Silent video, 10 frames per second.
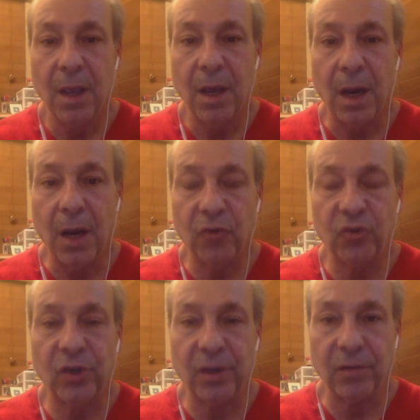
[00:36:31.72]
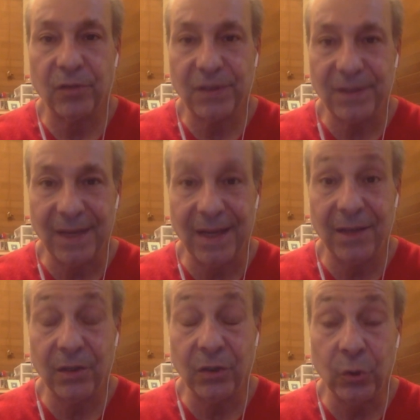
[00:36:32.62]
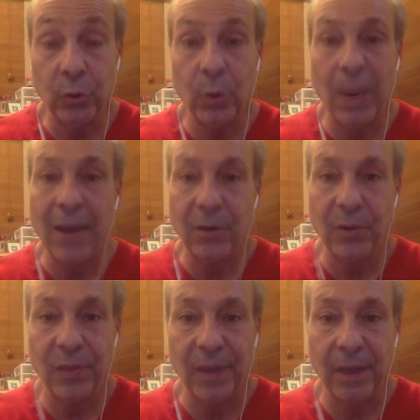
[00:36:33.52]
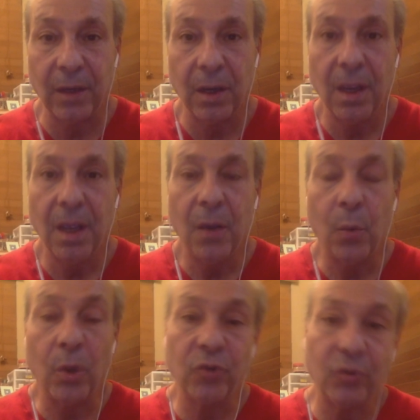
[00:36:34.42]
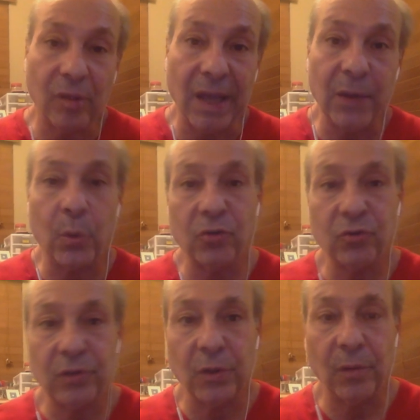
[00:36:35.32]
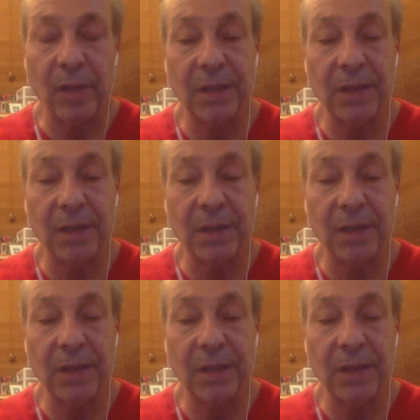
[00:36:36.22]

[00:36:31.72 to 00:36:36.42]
should understand you, how you think, what you like, what you don't like.